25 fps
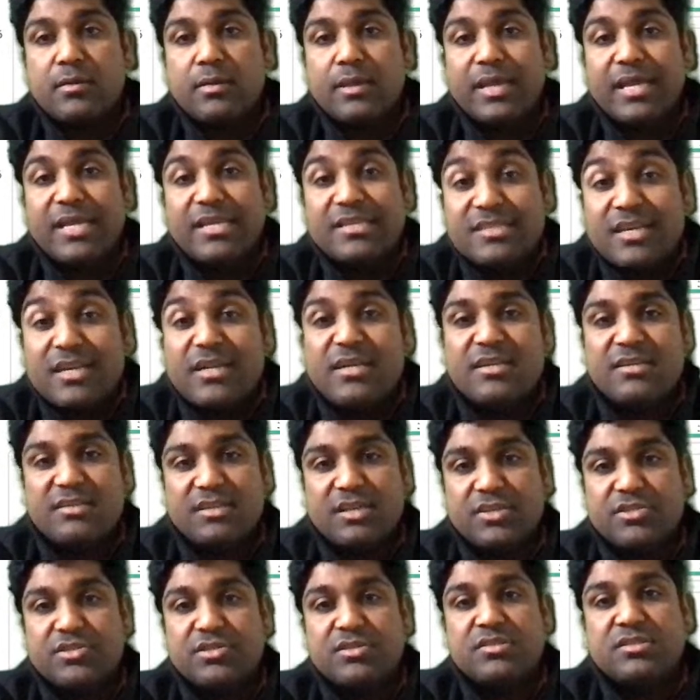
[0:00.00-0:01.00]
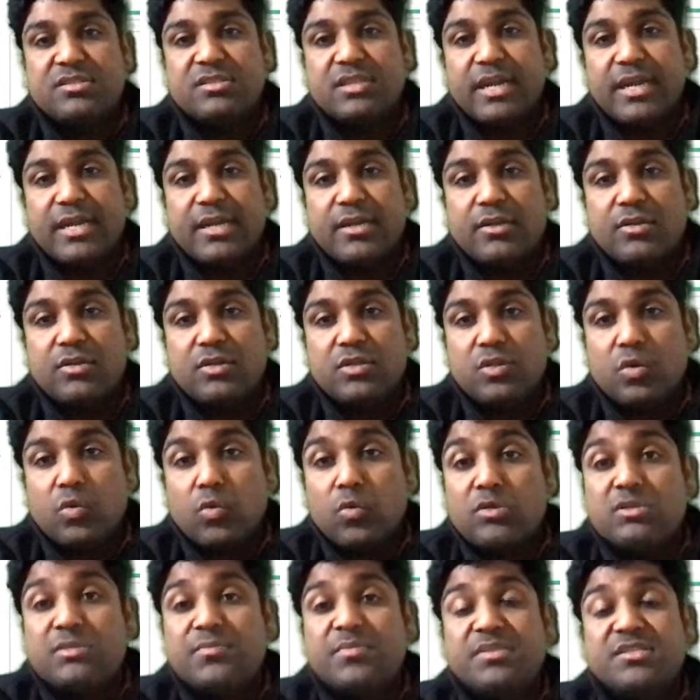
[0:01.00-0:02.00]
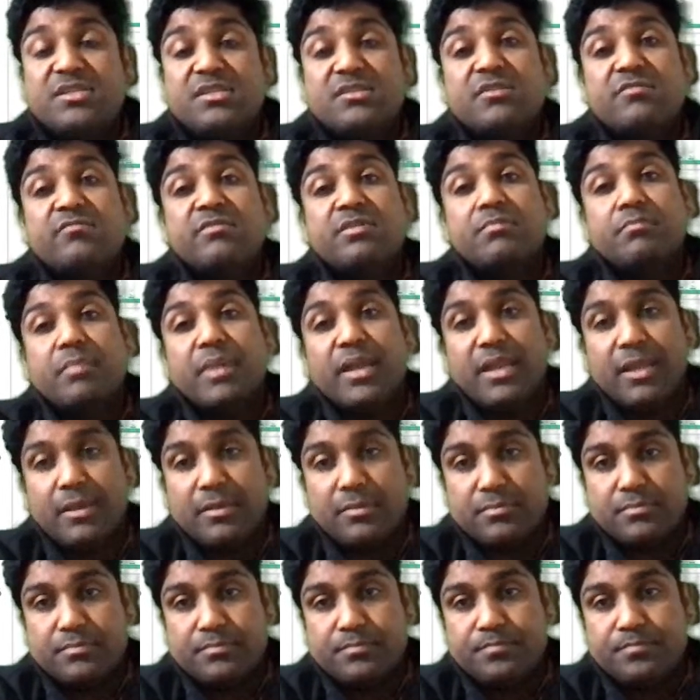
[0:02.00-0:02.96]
easier decisions than those presented with many.